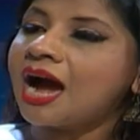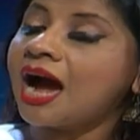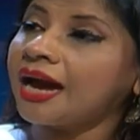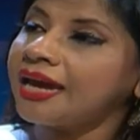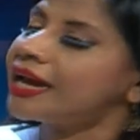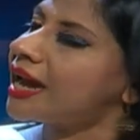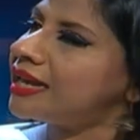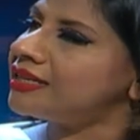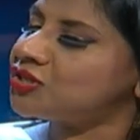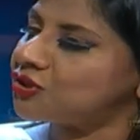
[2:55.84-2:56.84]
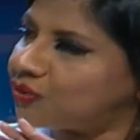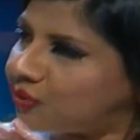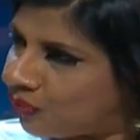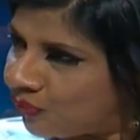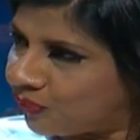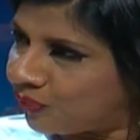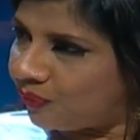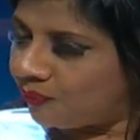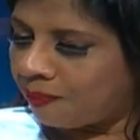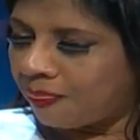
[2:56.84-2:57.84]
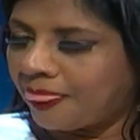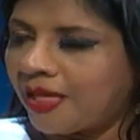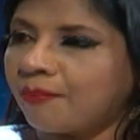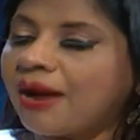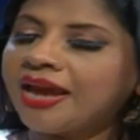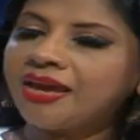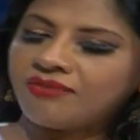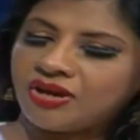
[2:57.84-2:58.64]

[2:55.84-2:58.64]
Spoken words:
I can sue you by